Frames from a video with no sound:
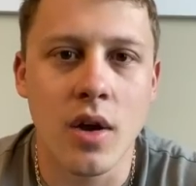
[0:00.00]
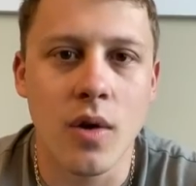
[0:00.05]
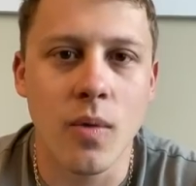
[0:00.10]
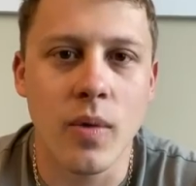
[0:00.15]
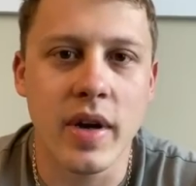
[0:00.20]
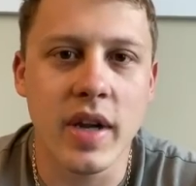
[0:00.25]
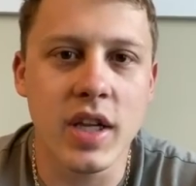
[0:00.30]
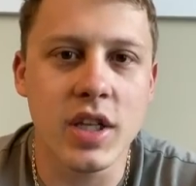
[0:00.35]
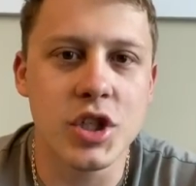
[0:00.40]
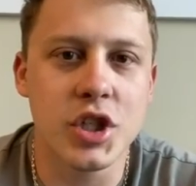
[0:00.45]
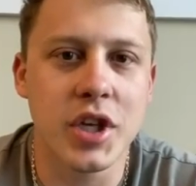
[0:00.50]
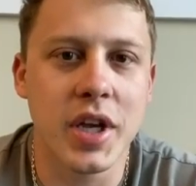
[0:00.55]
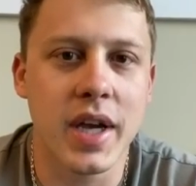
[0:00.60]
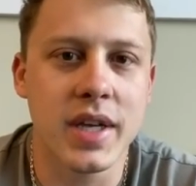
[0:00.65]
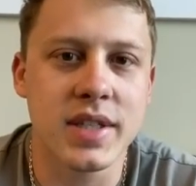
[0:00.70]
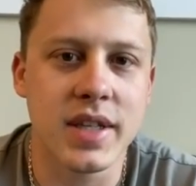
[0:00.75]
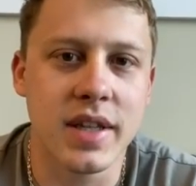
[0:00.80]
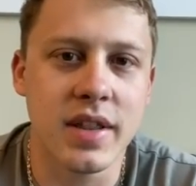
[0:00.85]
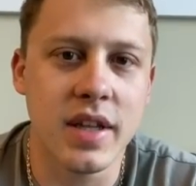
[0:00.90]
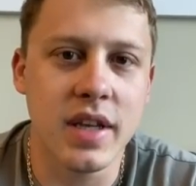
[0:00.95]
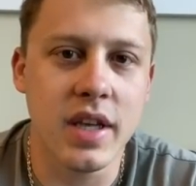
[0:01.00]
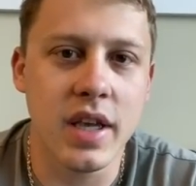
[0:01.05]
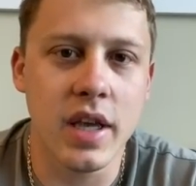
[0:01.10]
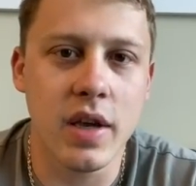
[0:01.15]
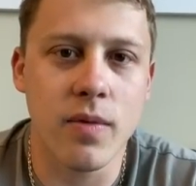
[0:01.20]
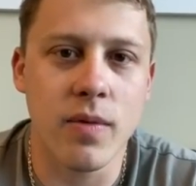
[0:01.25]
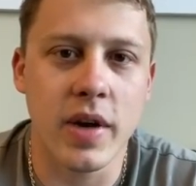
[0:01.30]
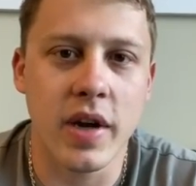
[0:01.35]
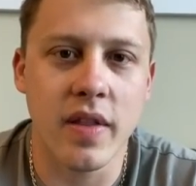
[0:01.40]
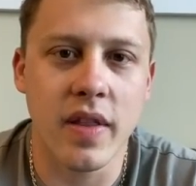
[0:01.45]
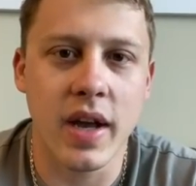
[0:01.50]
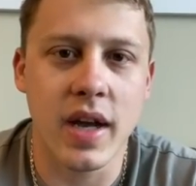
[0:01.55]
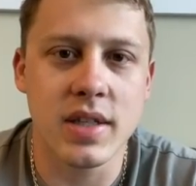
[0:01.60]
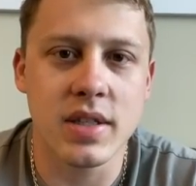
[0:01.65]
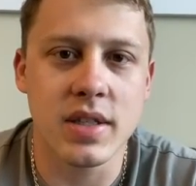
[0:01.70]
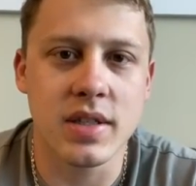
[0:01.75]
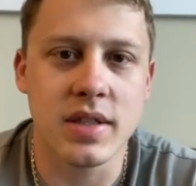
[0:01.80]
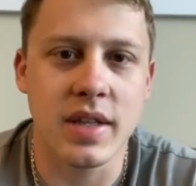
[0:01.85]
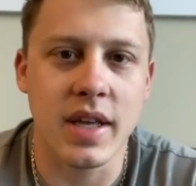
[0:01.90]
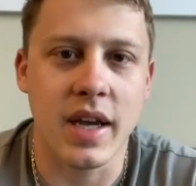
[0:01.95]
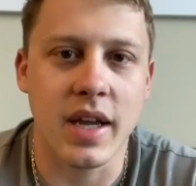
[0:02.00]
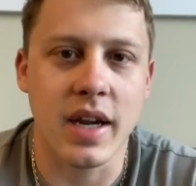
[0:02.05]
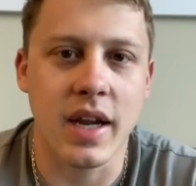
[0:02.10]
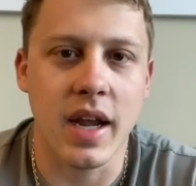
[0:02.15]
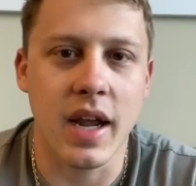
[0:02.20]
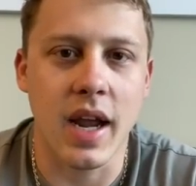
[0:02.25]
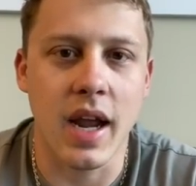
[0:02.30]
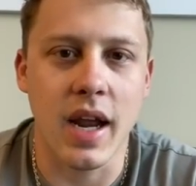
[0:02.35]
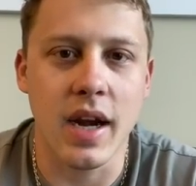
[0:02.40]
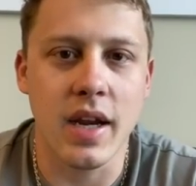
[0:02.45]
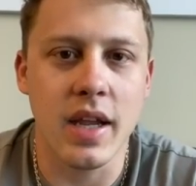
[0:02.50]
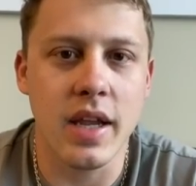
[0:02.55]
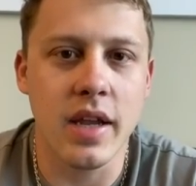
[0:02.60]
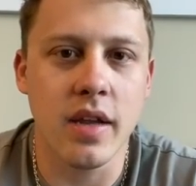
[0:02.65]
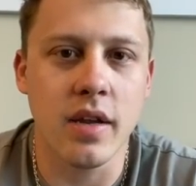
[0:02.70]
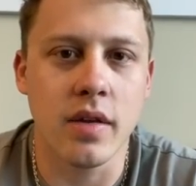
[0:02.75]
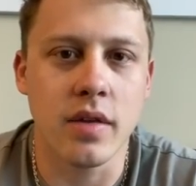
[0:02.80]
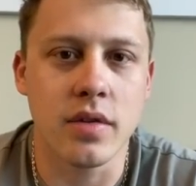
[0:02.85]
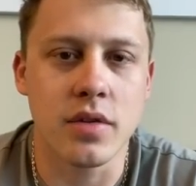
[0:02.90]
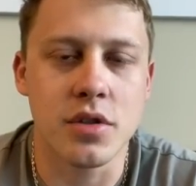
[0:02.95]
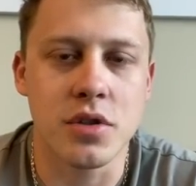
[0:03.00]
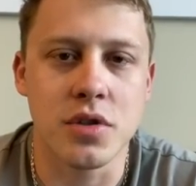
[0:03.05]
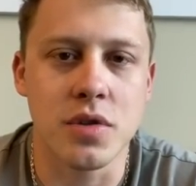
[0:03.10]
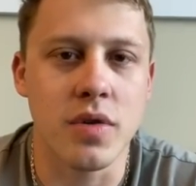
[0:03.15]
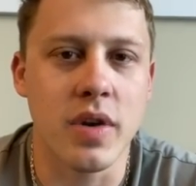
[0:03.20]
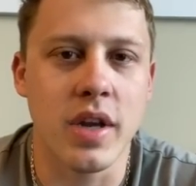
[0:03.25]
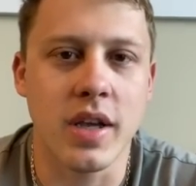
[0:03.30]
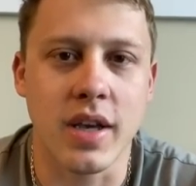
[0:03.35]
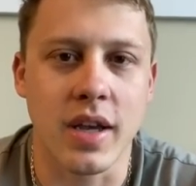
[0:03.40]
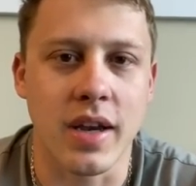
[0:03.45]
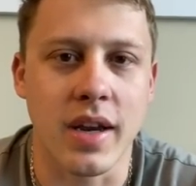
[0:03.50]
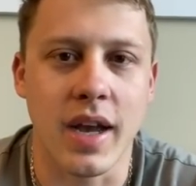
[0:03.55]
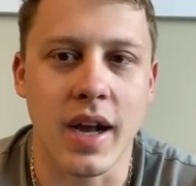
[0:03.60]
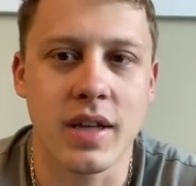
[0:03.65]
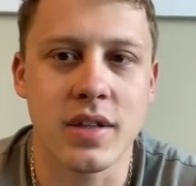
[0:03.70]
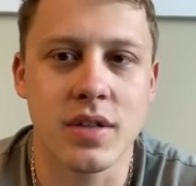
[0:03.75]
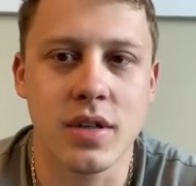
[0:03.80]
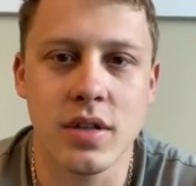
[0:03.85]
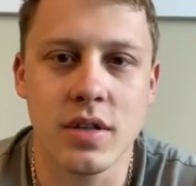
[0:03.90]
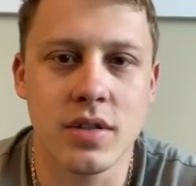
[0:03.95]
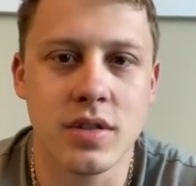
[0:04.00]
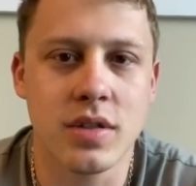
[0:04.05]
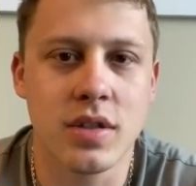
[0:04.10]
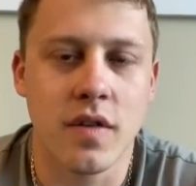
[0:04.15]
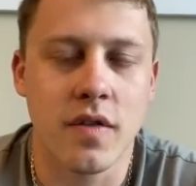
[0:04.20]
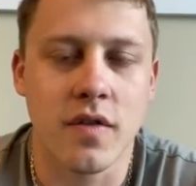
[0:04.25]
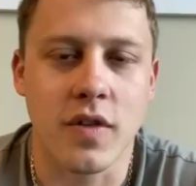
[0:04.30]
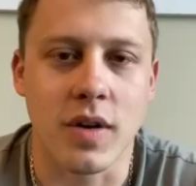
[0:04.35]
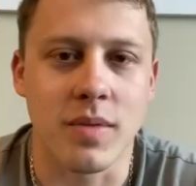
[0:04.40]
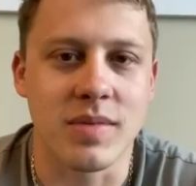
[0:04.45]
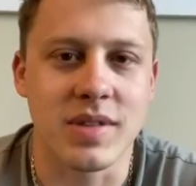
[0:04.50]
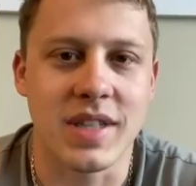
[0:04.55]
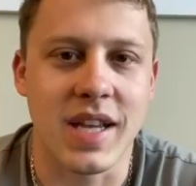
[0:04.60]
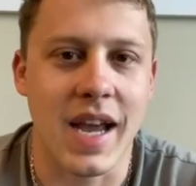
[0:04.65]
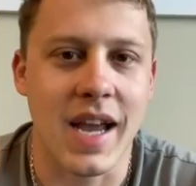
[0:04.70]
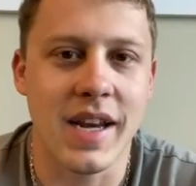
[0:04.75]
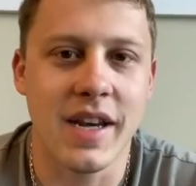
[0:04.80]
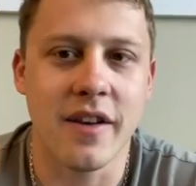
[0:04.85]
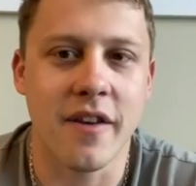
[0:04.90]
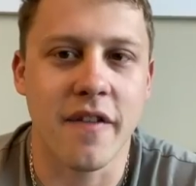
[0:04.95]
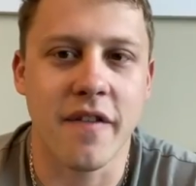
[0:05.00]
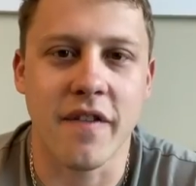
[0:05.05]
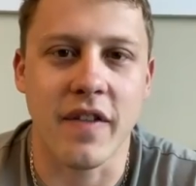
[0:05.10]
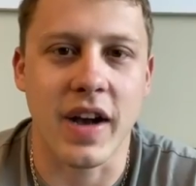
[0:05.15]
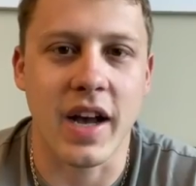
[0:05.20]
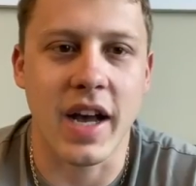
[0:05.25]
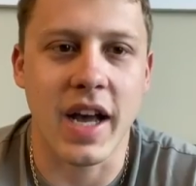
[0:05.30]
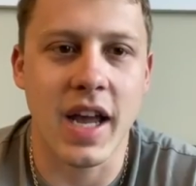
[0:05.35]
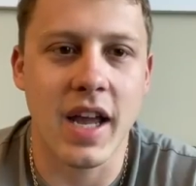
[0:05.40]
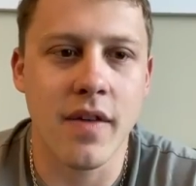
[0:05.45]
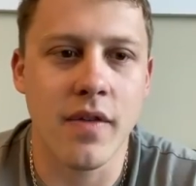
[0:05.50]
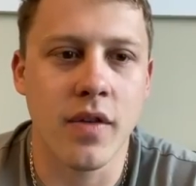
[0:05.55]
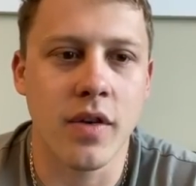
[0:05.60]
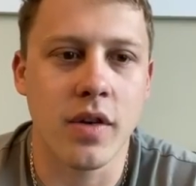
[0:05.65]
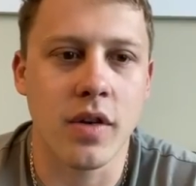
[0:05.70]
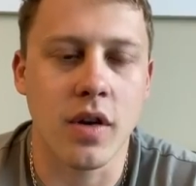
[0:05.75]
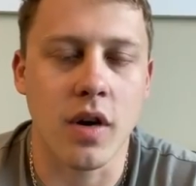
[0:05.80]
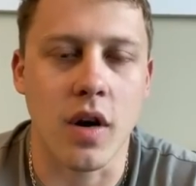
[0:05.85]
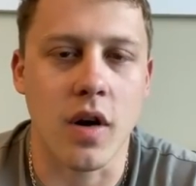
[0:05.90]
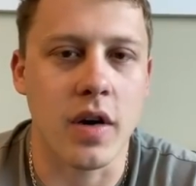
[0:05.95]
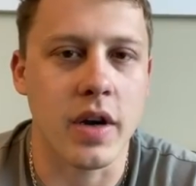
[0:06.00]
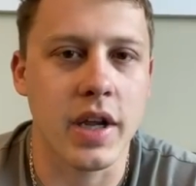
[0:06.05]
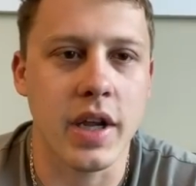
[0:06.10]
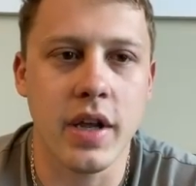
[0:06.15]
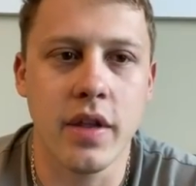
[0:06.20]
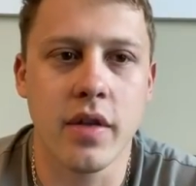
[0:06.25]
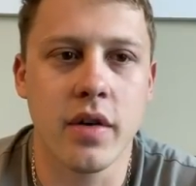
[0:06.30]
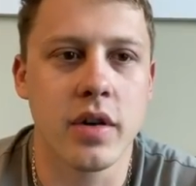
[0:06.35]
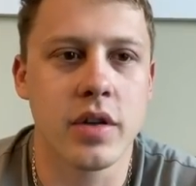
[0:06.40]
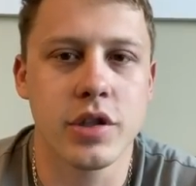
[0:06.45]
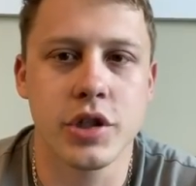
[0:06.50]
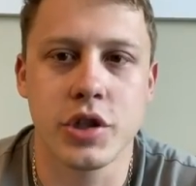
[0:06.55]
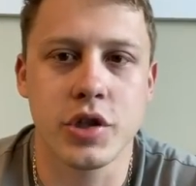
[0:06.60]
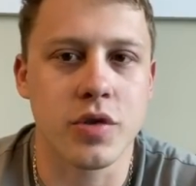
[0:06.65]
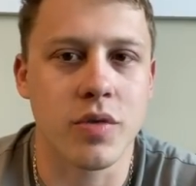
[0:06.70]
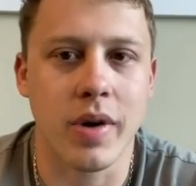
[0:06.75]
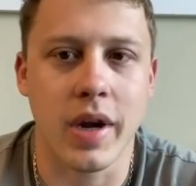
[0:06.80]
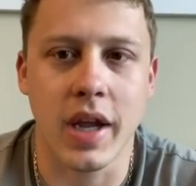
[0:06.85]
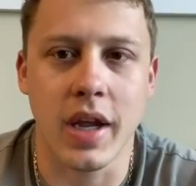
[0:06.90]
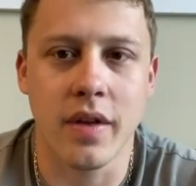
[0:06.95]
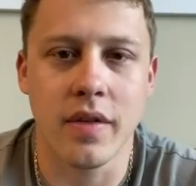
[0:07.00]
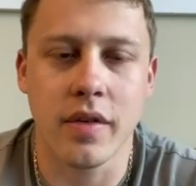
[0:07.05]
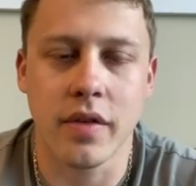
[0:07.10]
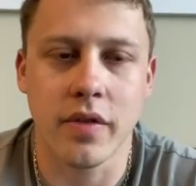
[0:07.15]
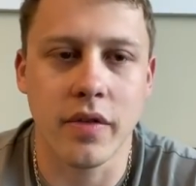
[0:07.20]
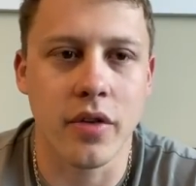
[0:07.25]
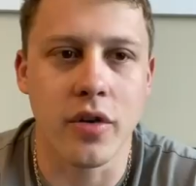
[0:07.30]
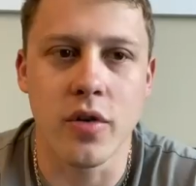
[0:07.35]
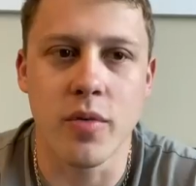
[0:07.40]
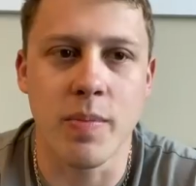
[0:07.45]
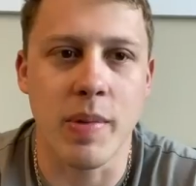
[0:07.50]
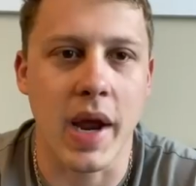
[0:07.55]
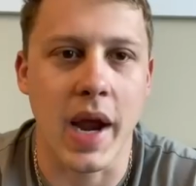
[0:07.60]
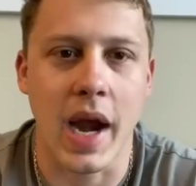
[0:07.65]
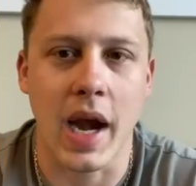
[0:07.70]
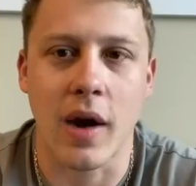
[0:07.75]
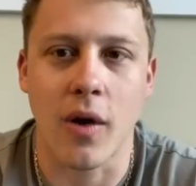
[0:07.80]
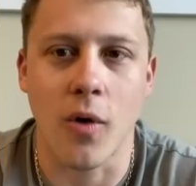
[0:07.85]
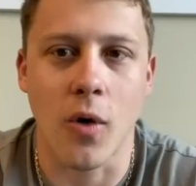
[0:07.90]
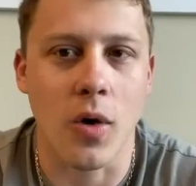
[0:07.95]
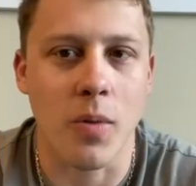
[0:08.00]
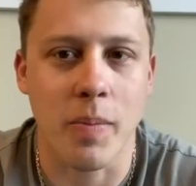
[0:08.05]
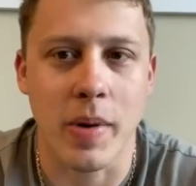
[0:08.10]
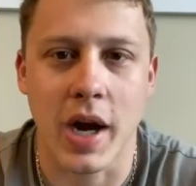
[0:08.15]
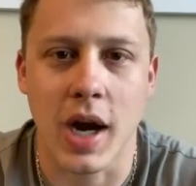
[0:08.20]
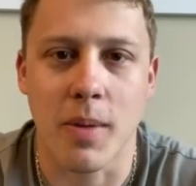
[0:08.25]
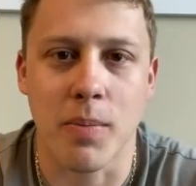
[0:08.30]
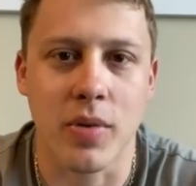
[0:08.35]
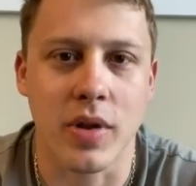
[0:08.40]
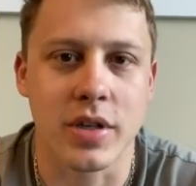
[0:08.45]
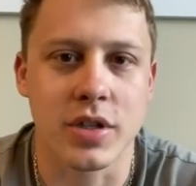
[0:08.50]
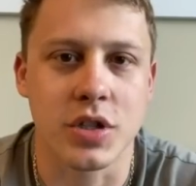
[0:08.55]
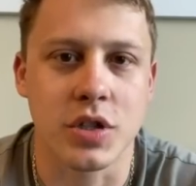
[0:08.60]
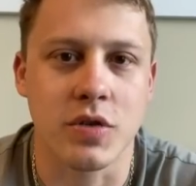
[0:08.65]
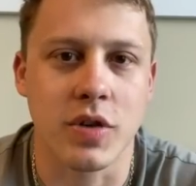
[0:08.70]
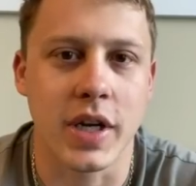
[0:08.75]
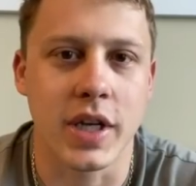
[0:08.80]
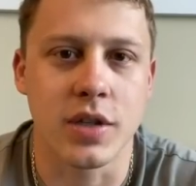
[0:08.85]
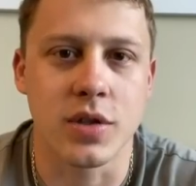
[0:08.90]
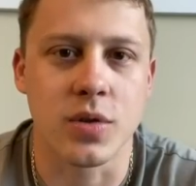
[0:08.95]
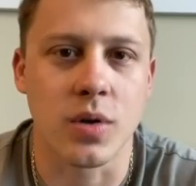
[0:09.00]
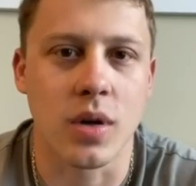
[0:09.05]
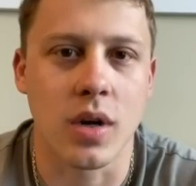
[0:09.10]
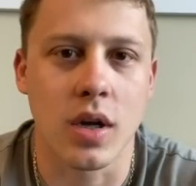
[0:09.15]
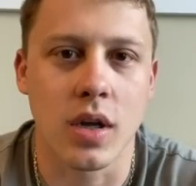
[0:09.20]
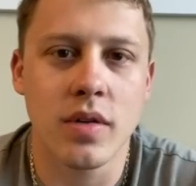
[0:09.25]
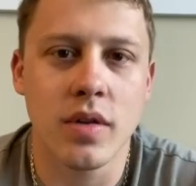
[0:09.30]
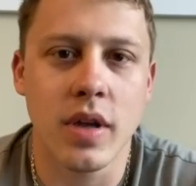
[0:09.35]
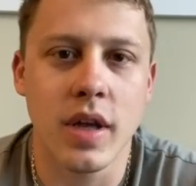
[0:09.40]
When he checks, I think he realizes that any suited connectors from 10 to 5 are either a straight, 2 pair, or pair plus straight draw.